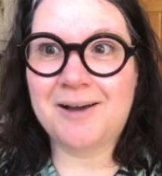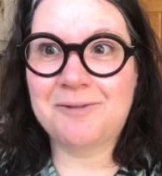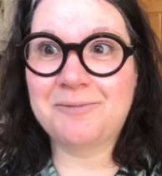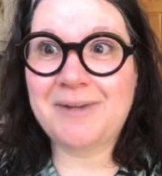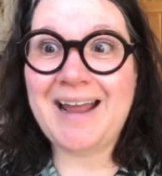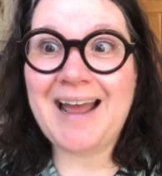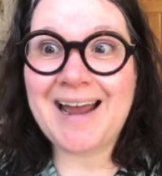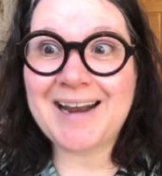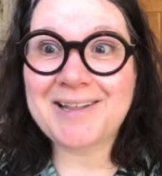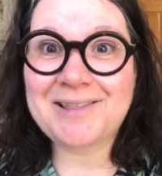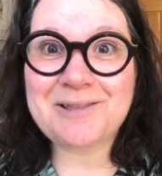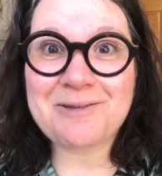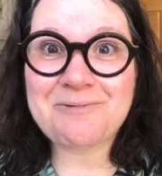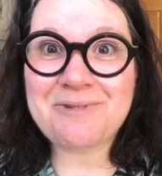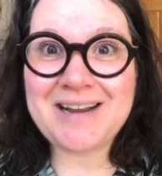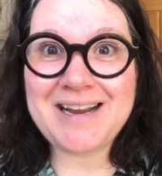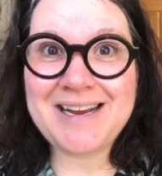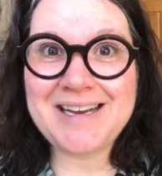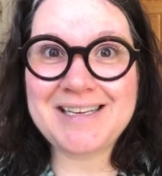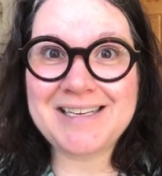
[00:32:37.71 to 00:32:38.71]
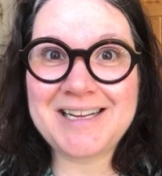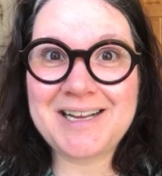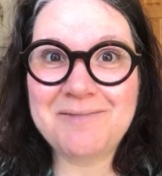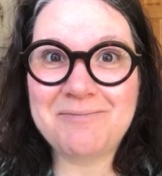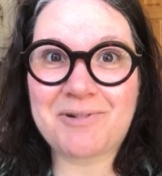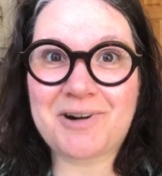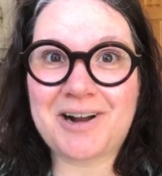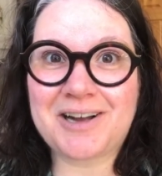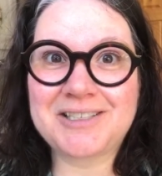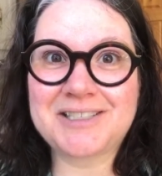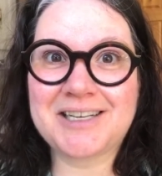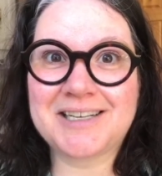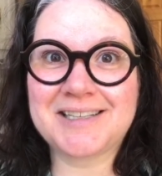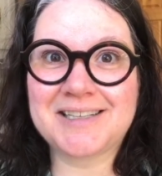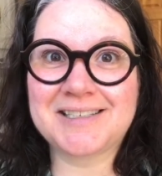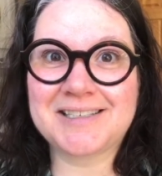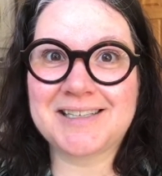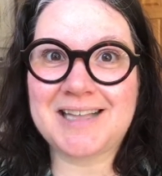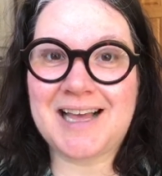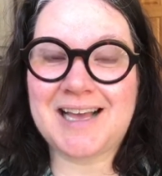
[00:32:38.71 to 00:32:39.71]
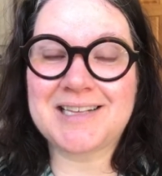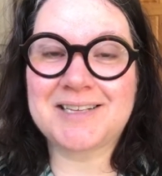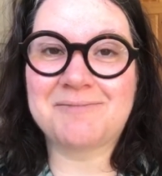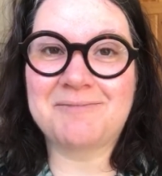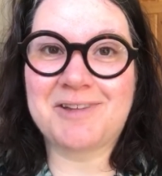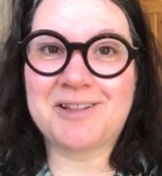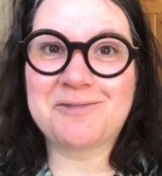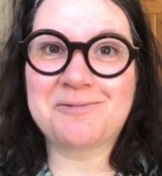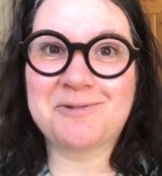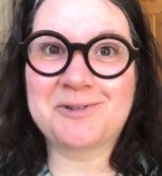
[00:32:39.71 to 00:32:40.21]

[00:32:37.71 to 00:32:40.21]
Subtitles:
We had a 3D project this last month,